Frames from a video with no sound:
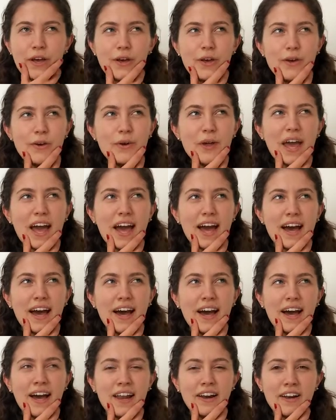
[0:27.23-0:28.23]
Who
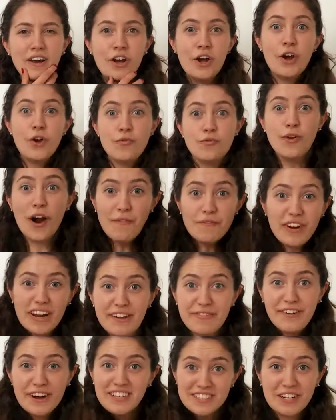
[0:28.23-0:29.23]
can run
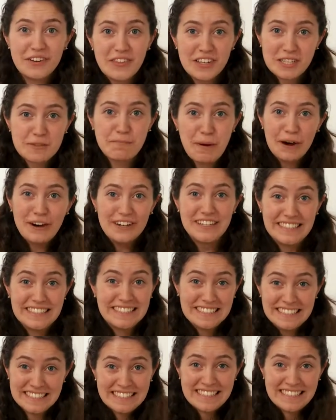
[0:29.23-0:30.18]
really fast on the spot?